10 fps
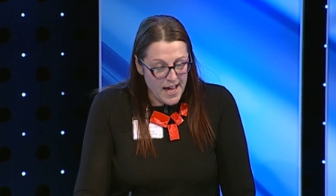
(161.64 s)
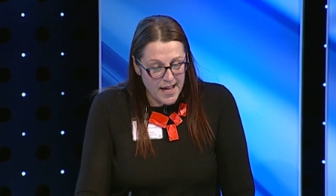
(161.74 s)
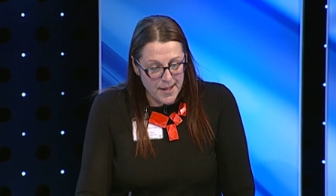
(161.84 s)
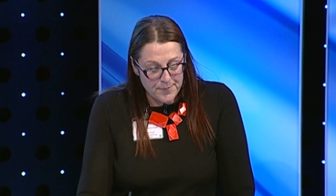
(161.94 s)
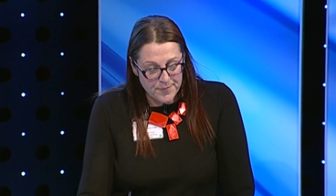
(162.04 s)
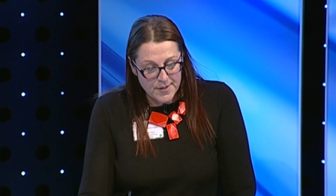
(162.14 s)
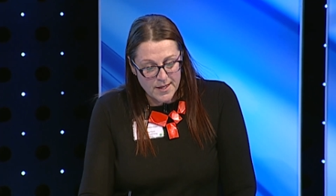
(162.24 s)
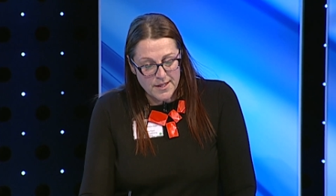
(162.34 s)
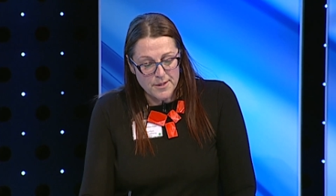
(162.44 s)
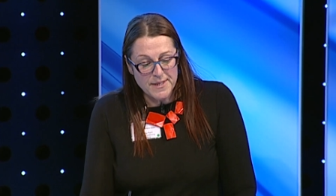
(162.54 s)

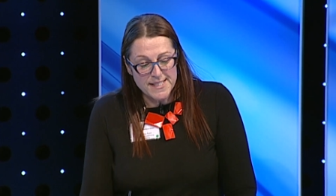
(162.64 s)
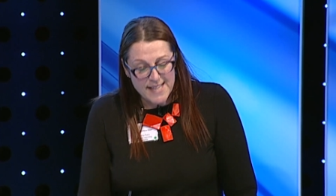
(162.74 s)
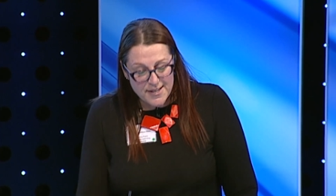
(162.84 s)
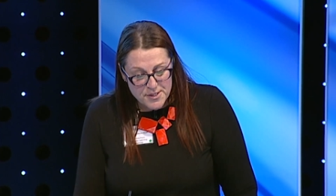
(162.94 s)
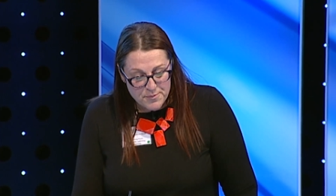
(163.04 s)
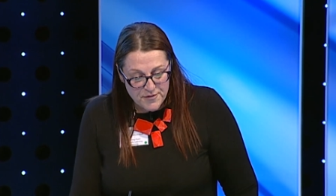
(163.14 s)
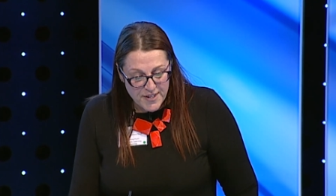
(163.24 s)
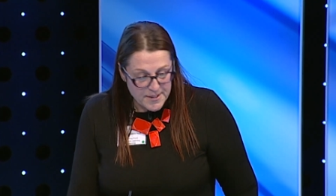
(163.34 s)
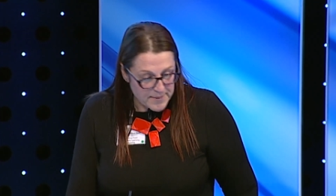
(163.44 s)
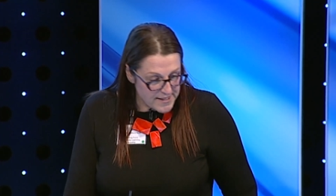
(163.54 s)
The biggest housing
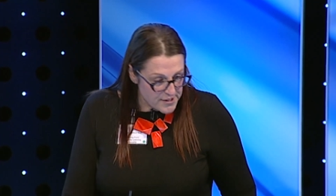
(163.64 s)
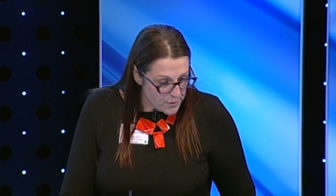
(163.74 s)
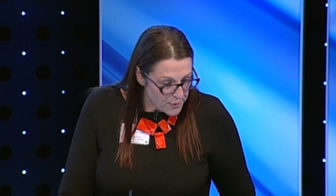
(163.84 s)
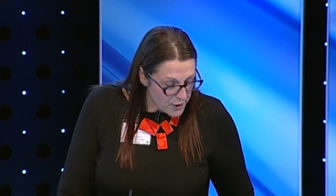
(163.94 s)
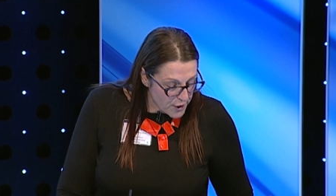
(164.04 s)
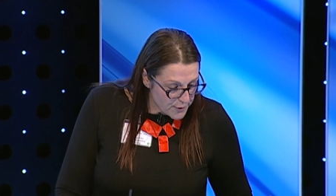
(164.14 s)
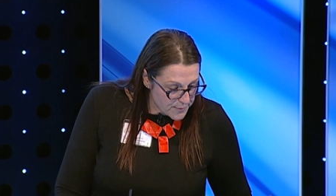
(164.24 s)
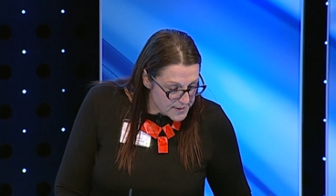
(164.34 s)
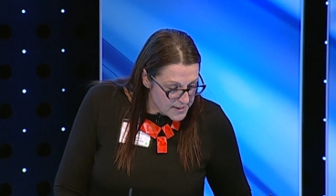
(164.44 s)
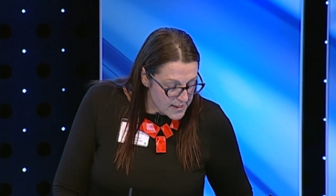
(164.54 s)
provider being Stockport
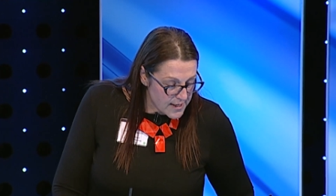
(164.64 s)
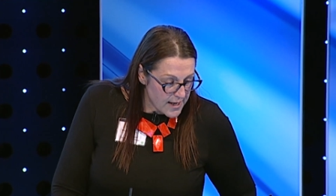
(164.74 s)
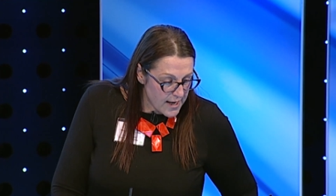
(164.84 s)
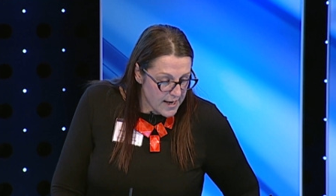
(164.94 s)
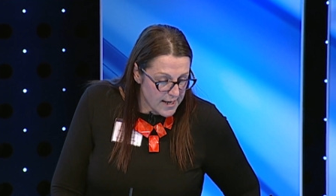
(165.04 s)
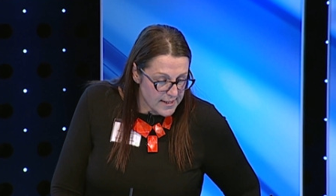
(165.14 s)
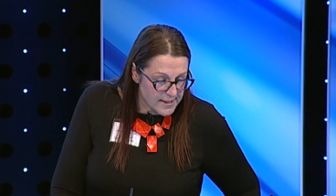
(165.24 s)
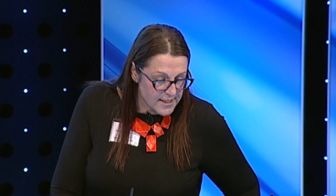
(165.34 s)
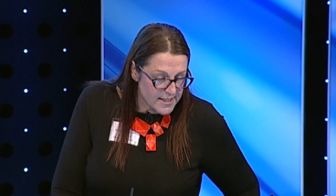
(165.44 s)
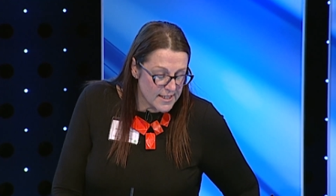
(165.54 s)
Homes,
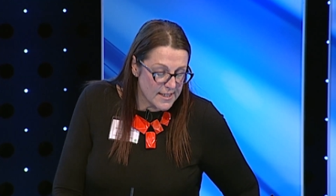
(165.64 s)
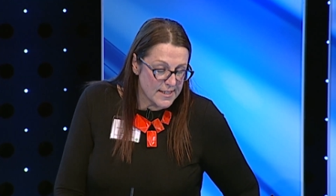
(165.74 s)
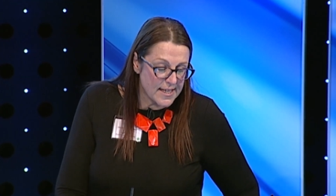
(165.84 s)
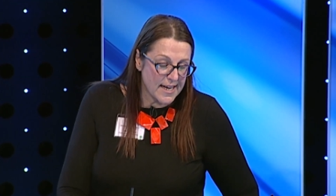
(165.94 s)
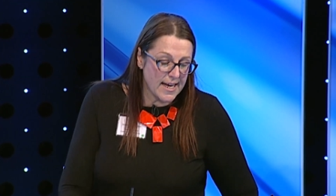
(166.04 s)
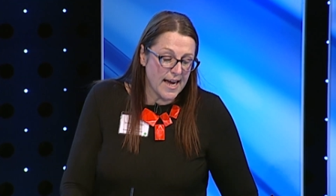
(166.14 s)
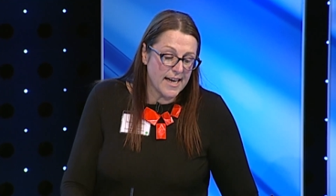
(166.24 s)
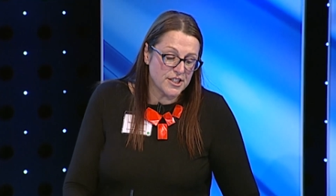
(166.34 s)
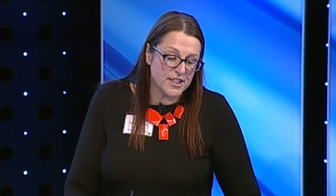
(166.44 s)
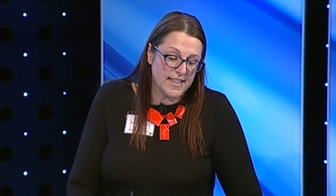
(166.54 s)
and they
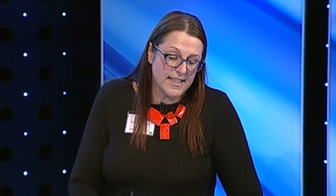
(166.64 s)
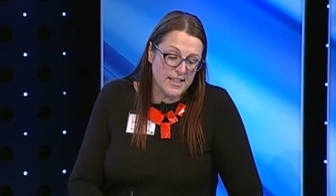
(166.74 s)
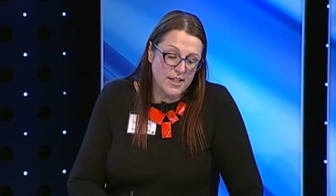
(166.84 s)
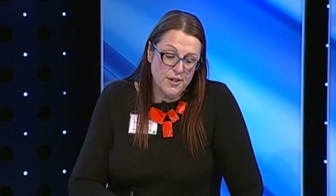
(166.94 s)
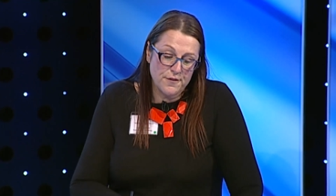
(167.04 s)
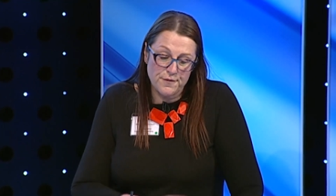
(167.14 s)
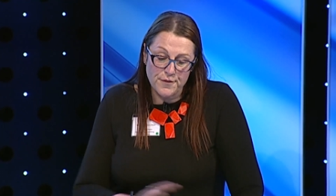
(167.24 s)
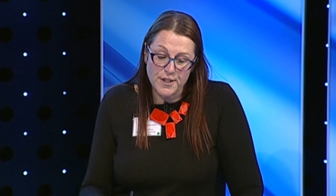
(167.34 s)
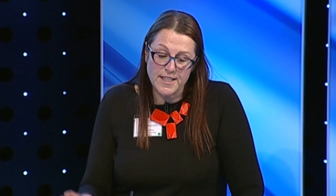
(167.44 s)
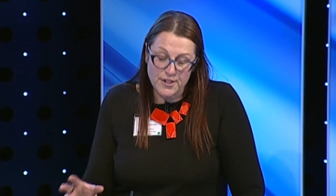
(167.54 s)
actually
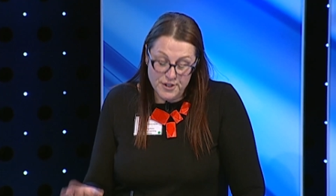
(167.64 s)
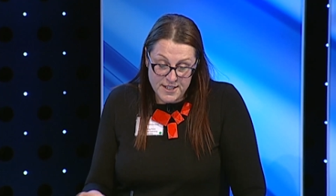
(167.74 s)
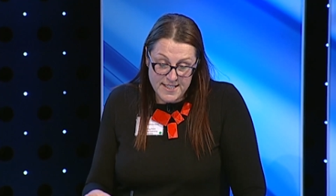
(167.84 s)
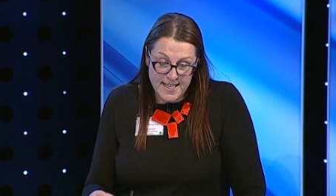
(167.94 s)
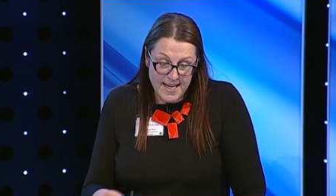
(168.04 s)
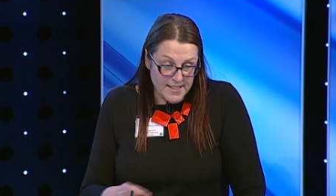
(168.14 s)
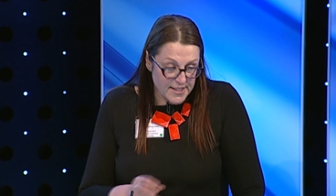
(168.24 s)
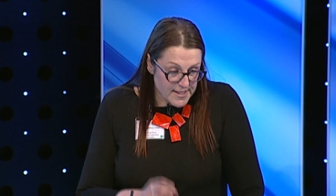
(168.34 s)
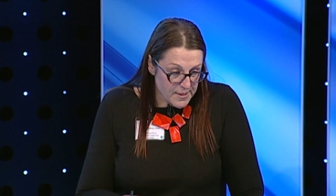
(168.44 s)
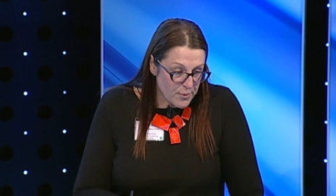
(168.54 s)
fully
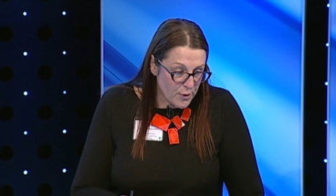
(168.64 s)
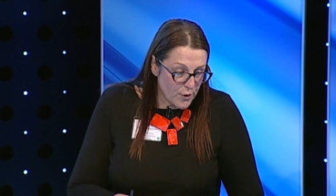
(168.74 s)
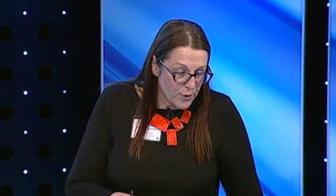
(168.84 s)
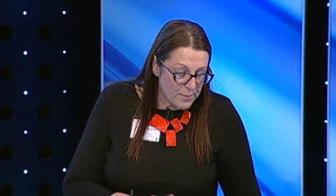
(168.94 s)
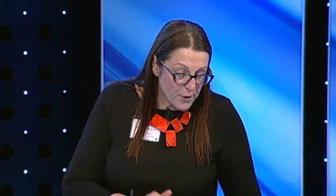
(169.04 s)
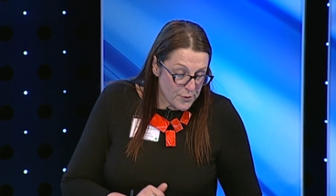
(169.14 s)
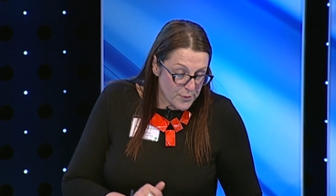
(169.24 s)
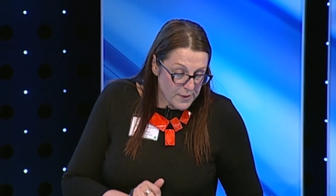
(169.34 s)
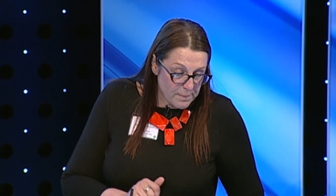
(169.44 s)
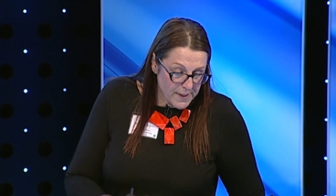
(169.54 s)
understand support
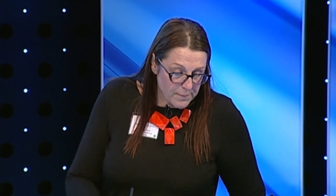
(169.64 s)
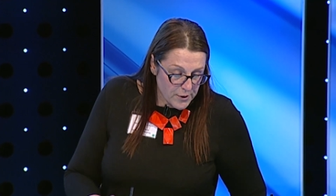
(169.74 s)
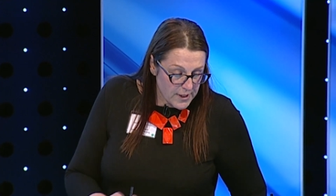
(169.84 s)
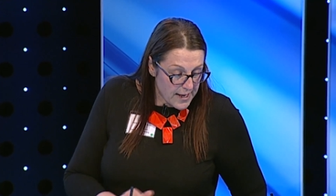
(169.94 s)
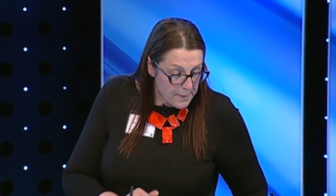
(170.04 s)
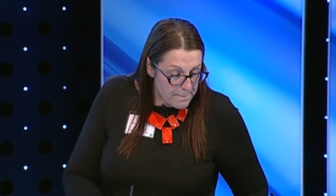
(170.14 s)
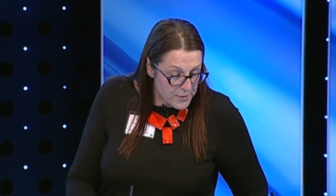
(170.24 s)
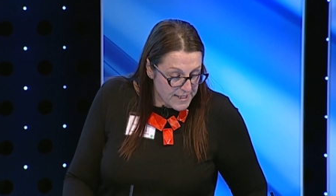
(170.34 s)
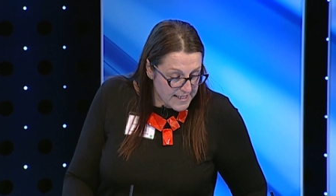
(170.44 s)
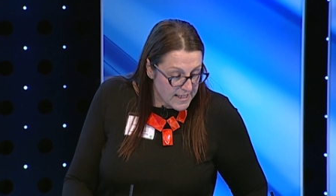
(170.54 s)
both with people and
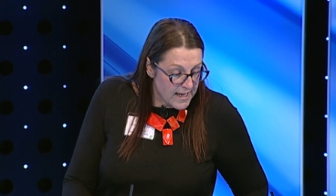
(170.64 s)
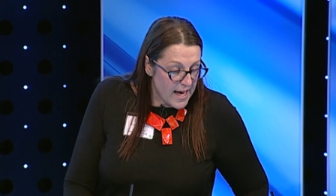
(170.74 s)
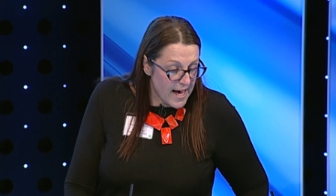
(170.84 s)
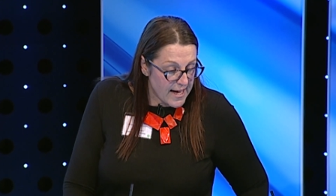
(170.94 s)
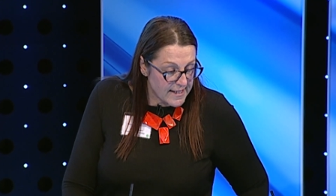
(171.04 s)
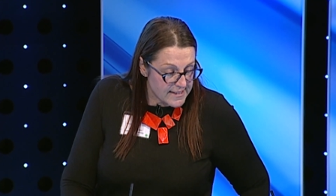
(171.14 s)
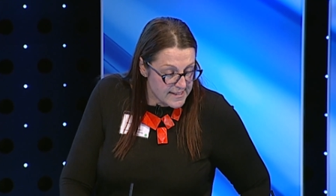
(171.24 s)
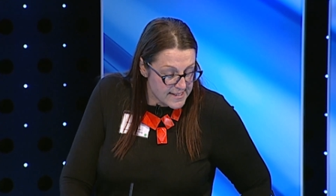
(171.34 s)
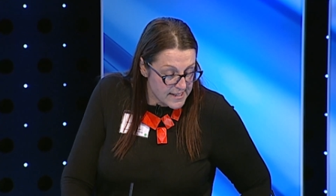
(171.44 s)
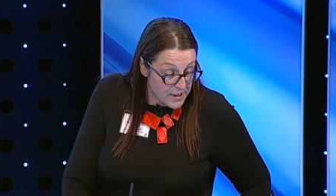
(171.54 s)
money
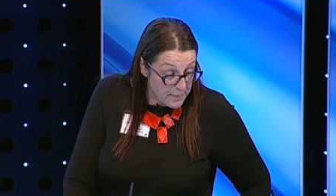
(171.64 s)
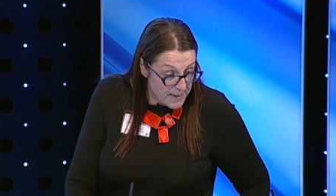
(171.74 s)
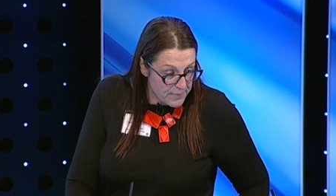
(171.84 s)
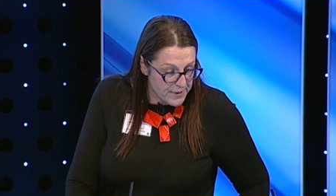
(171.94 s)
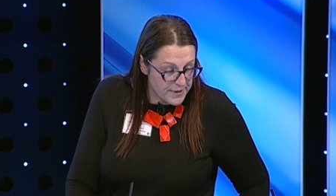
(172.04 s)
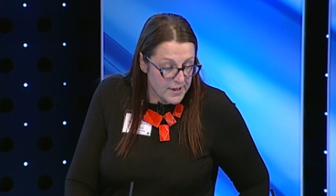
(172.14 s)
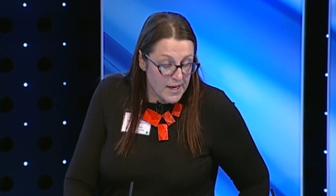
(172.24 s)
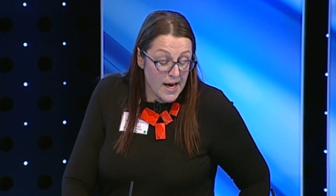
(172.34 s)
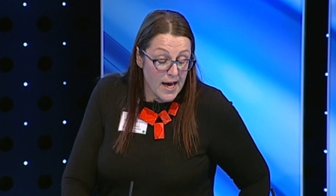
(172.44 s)
and commitment,